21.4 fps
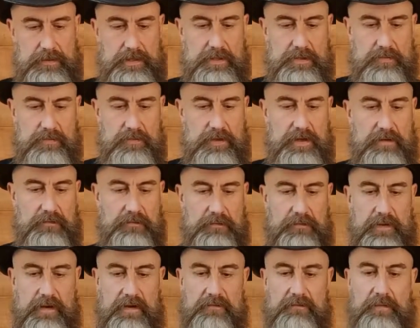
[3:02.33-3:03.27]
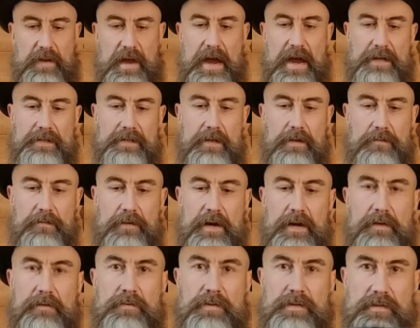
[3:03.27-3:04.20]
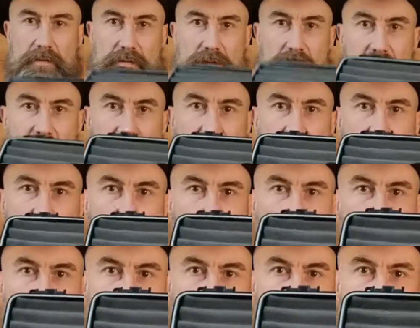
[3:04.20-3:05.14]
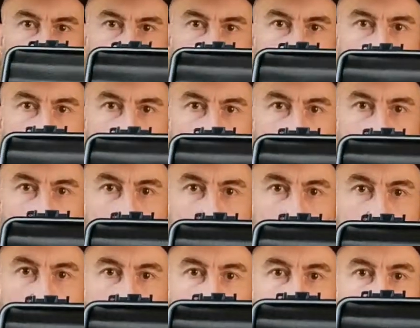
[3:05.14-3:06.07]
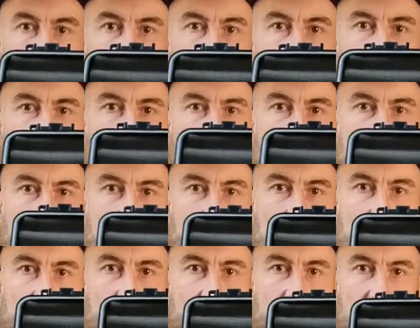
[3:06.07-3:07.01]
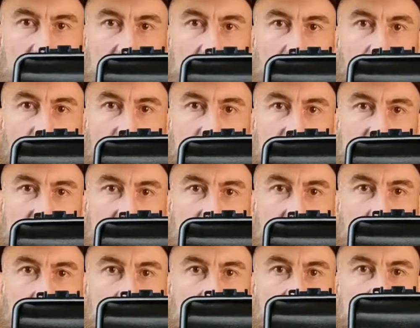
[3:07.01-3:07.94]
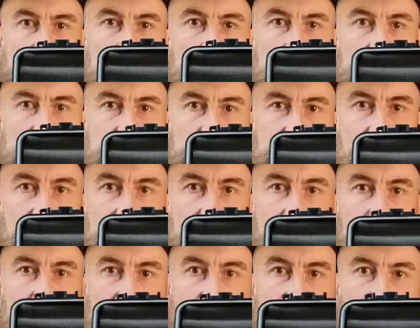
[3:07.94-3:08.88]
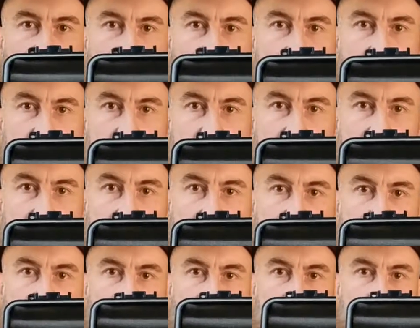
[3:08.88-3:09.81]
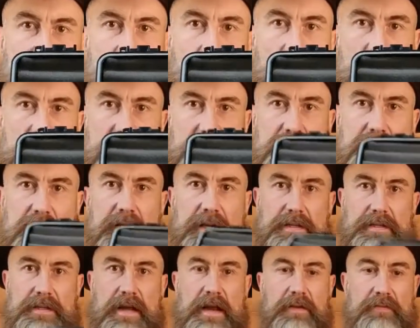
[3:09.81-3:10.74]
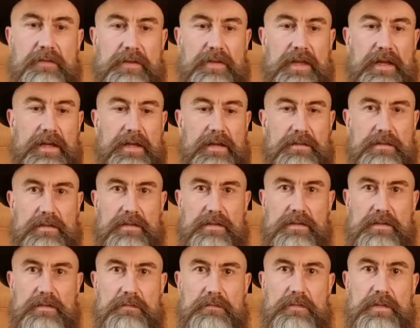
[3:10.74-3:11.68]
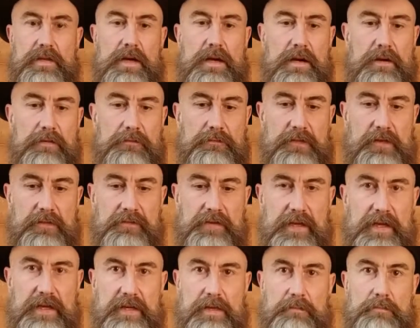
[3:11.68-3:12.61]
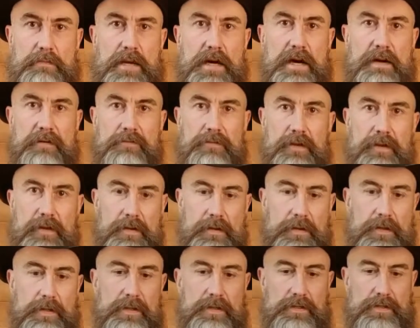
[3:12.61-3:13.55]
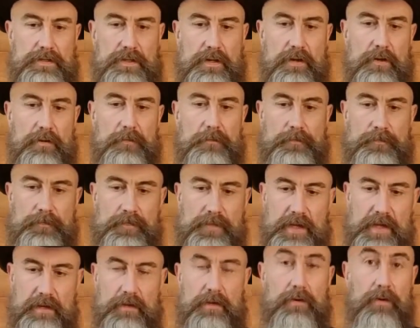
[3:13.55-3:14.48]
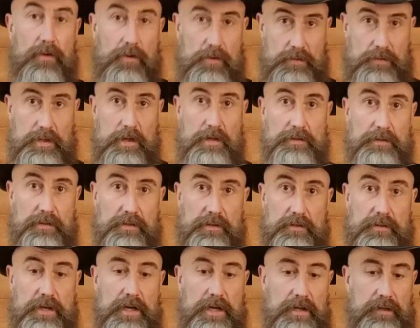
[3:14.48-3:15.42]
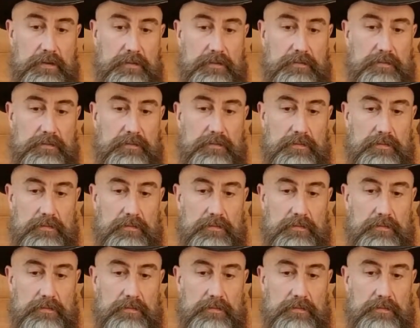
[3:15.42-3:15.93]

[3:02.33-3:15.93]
this one I've packed already with some cigars just to show you. Now I've only got one cigar in there that's under 50 ring gauge. It's a 46. Everything else is 50 and above. So it'll hold all your,